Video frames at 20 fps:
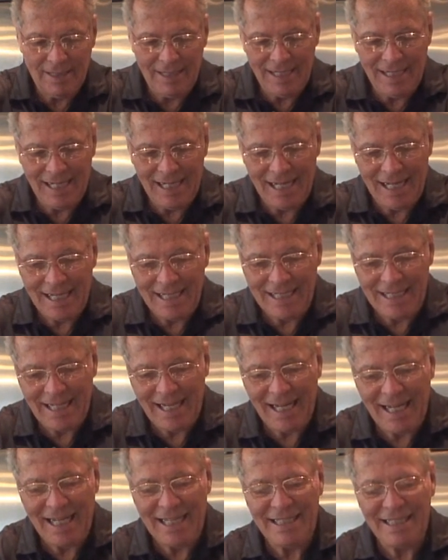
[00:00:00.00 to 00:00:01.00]
Let's
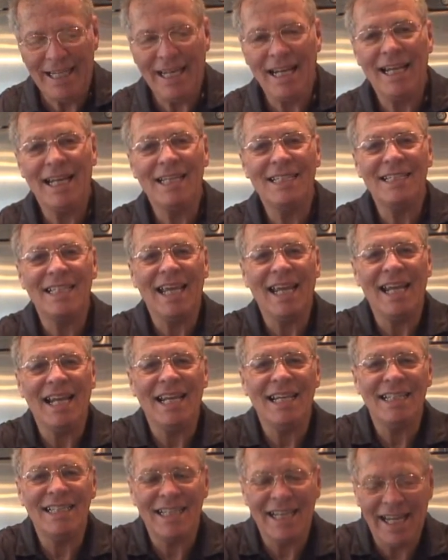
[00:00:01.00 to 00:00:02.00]
see, let's see, let's see,
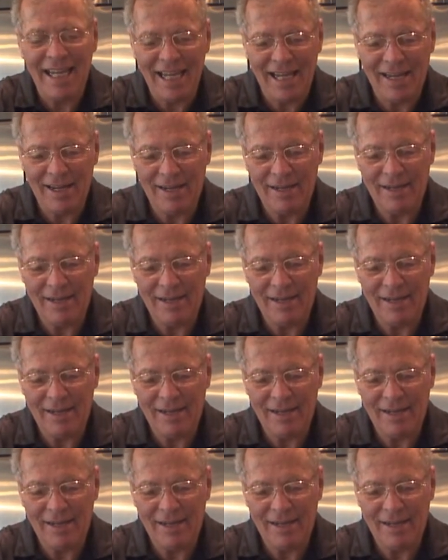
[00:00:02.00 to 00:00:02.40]
let's see.